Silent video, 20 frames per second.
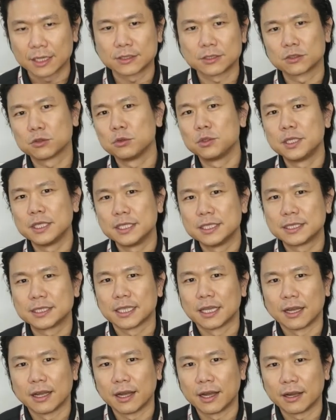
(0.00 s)

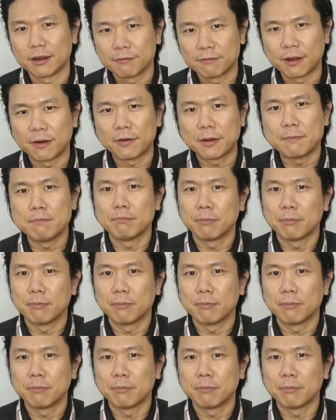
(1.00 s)
students are very